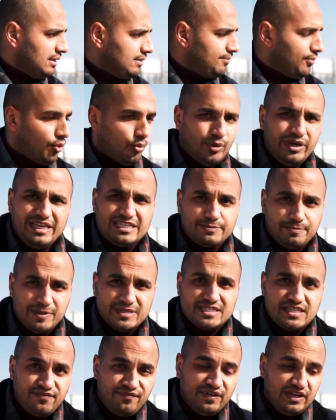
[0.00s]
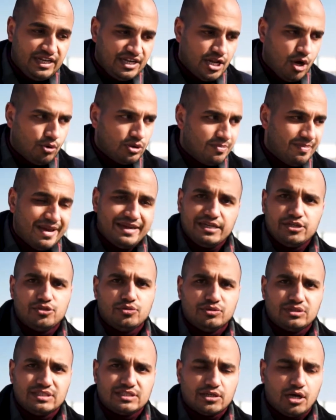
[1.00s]
But we specifically know the main
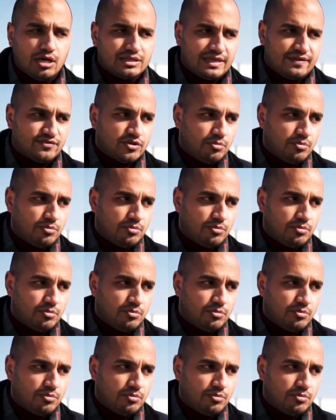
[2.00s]
issues these cars have.